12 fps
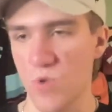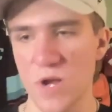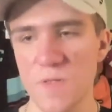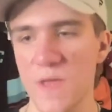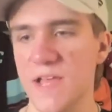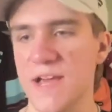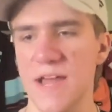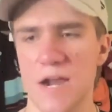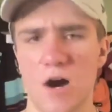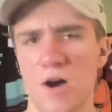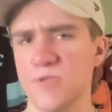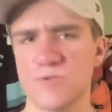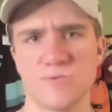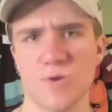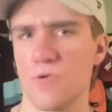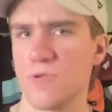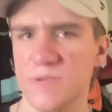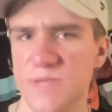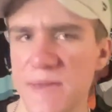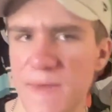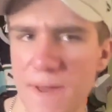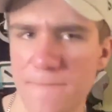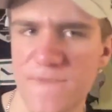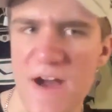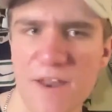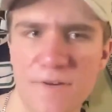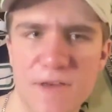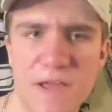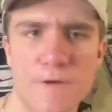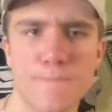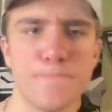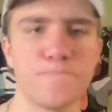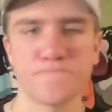really kind of uncertain Stanley Cup final here.